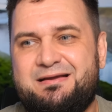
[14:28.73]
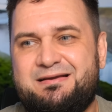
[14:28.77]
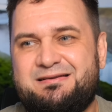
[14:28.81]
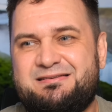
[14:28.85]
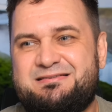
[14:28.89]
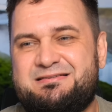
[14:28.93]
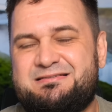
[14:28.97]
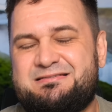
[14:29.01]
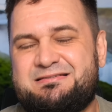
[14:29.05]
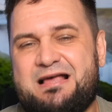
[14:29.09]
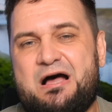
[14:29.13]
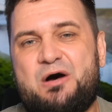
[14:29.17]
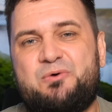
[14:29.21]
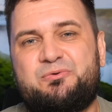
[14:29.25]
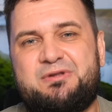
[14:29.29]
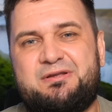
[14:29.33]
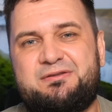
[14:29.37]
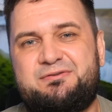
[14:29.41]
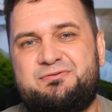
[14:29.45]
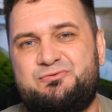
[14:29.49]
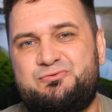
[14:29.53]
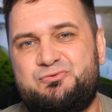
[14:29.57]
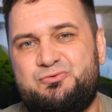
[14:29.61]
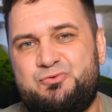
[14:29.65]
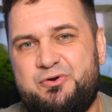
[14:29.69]

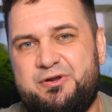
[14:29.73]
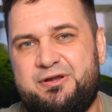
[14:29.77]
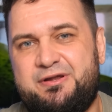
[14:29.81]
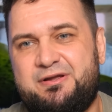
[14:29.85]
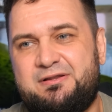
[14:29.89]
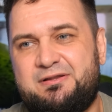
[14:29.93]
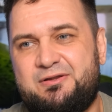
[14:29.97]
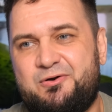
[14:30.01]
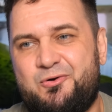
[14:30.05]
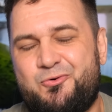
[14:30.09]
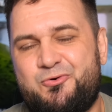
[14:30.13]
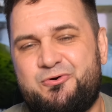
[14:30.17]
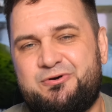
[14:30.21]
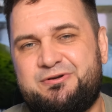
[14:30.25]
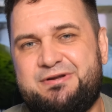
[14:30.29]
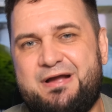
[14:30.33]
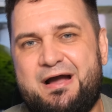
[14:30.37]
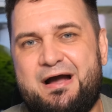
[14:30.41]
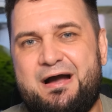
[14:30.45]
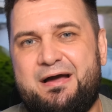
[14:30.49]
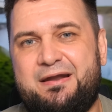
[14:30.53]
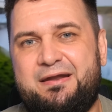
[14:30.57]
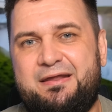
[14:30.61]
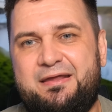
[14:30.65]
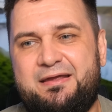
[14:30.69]
sounded real,
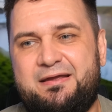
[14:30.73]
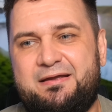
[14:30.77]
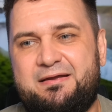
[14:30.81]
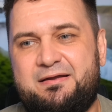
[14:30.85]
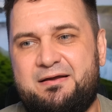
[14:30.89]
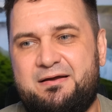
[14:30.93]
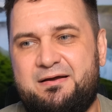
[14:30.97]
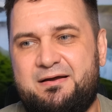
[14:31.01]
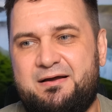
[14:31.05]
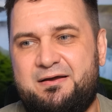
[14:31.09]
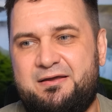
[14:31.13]
organic,